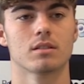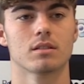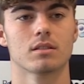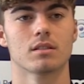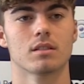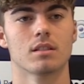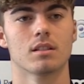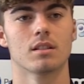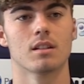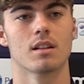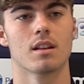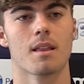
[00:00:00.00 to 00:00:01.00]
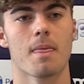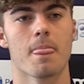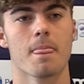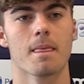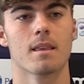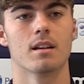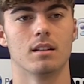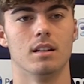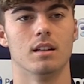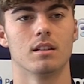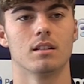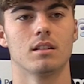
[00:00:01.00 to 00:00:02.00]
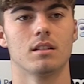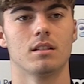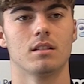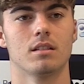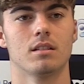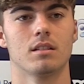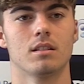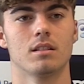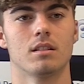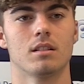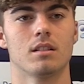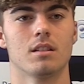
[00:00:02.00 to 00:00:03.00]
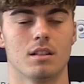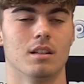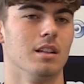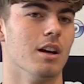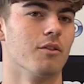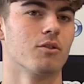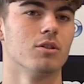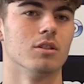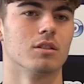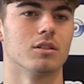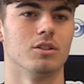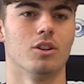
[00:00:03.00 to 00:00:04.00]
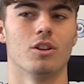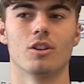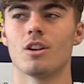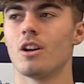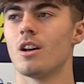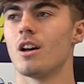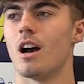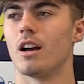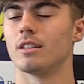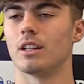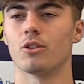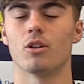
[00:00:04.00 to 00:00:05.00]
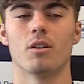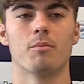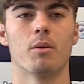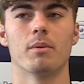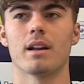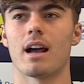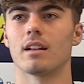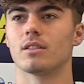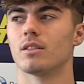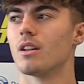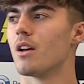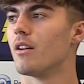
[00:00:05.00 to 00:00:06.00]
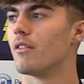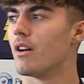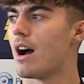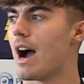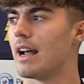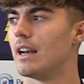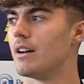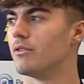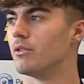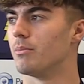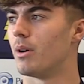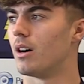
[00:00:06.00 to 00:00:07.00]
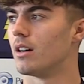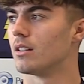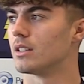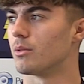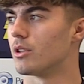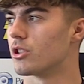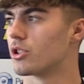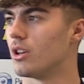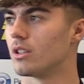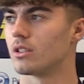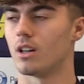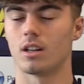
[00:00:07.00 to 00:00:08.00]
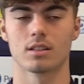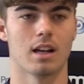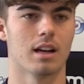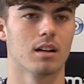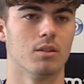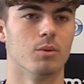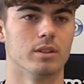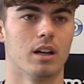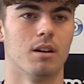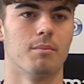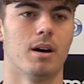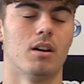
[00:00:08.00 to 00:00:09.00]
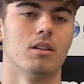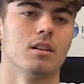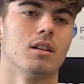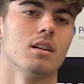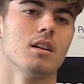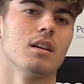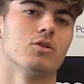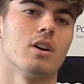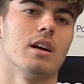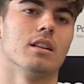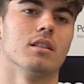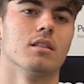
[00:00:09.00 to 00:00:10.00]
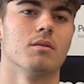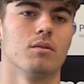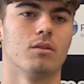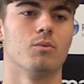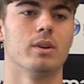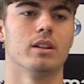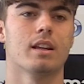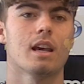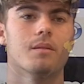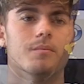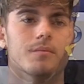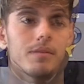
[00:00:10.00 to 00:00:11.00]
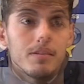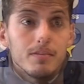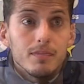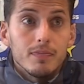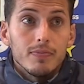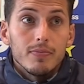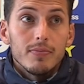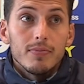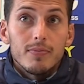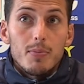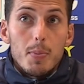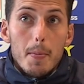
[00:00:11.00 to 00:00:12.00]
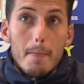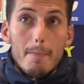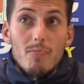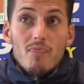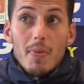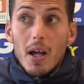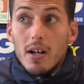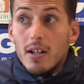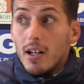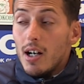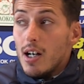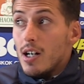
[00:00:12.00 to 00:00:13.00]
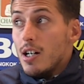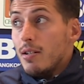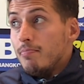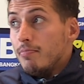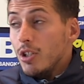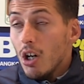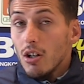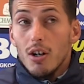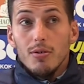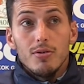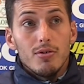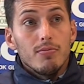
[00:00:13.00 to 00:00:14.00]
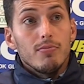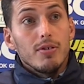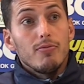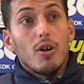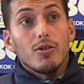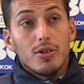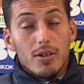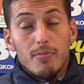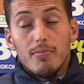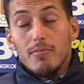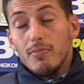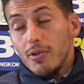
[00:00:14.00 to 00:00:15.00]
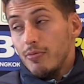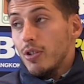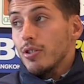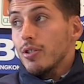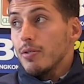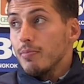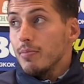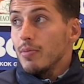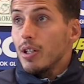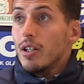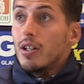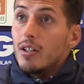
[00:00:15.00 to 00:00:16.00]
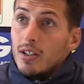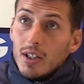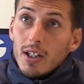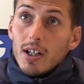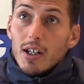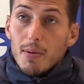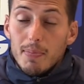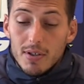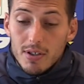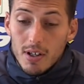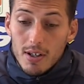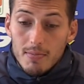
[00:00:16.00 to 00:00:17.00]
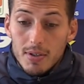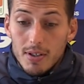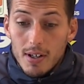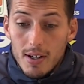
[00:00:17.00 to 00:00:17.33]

If you were a Horndean player, yeah, you would love this opportunity. Yeah, of course. You know, they're not probably like high level, but they want to show to us like what they're about, try and win the game. What do we know about Horndean? Um, not loads. We've watched them. We've watched them uh, a couple of times.